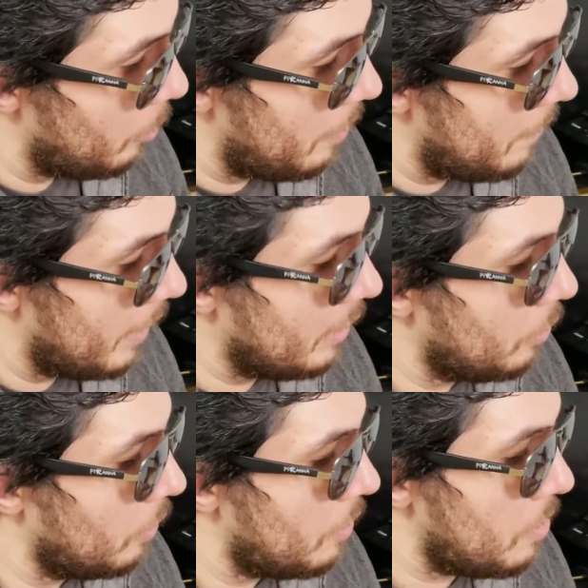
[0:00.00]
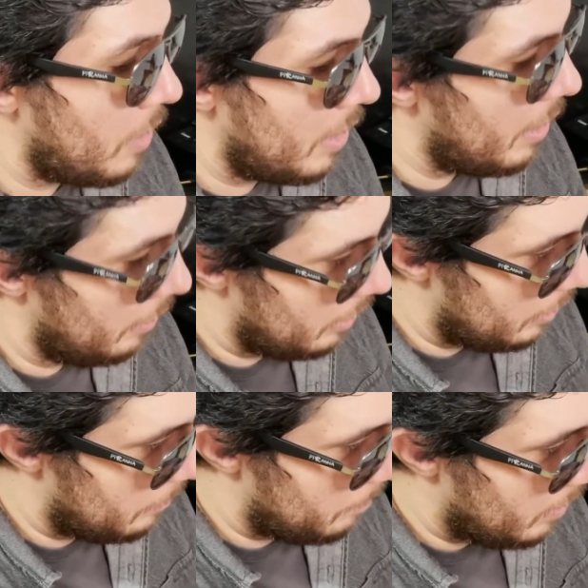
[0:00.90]
and we find Golos
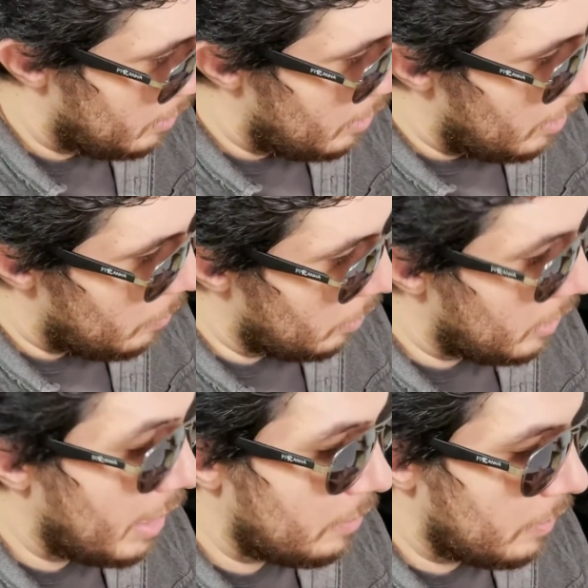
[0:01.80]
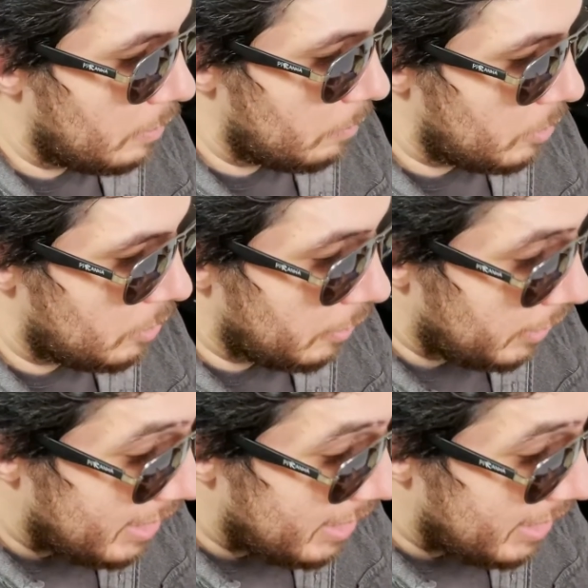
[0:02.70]
unhealthy. While Kennereth, the Returned